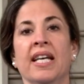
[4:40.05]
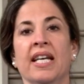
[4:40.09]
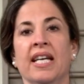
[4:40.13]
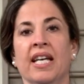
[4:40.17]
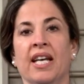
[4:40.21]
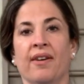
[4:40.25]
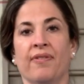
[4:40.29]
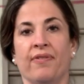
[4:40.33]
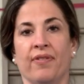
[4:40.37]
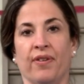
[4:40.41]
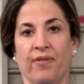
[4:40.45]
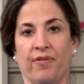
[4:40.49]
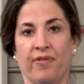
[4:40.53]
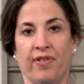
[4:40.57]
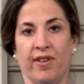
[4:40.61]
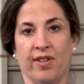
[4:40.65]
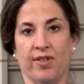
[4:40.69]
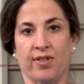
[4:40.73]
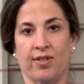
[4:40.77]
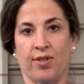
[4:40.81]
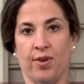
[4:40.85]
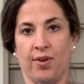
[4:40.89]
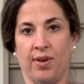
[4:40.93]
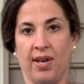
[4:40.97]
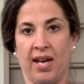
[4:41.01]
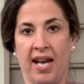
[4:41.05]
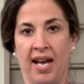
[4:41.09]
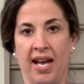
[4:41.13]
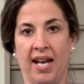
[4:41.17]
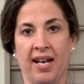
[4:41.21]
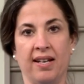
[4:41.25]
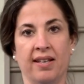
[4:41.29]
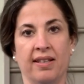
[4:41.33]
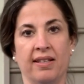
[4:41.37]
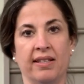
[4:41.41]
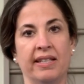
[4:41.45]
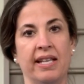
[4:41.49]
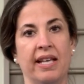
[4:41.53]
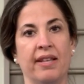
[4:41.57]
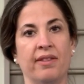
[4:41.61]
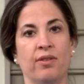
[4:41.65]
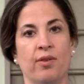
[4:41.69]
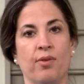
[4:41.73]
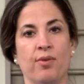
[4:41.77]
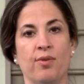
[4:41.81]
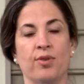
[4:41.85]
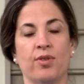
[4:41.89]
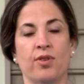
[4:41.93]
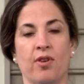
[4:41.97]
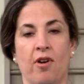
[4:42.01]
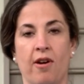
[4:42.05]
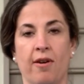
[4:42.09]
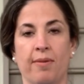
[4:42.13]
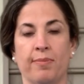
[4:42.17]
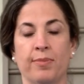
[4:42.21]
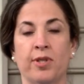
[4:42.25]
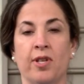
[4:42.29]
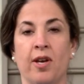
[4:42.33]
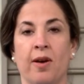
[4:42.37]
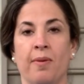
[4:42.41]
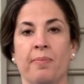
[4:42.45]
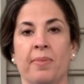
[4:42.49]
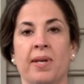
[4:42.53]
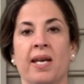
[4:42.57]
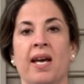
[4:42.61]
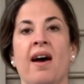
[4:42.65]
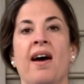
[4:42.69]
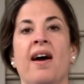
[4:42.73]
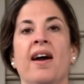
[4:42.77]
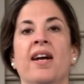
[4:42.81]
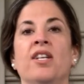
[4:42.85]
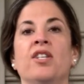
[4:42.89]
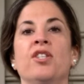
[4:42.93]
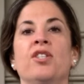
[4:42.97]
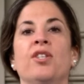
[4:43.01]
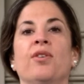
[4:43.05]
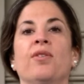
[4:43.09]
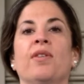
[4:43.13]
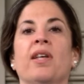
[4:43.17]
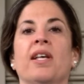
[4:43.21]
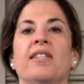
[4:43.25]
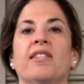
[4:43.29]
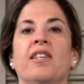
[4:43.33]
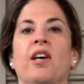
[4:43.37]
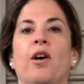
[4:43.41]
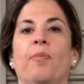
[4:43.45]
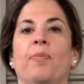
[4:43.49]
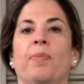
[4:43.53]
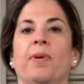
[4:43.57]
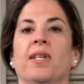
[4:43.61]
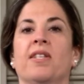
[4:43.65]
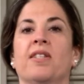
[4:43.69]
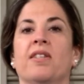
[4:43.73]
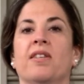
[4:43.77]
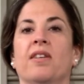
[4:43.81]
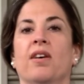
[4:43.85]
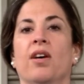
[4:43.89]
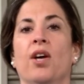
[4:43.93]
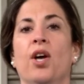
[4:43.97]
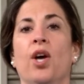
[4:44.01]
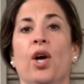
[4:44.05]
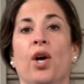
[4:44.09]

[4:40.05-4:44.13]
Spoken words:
If it feels okay to let those arms come behind you, that's helping to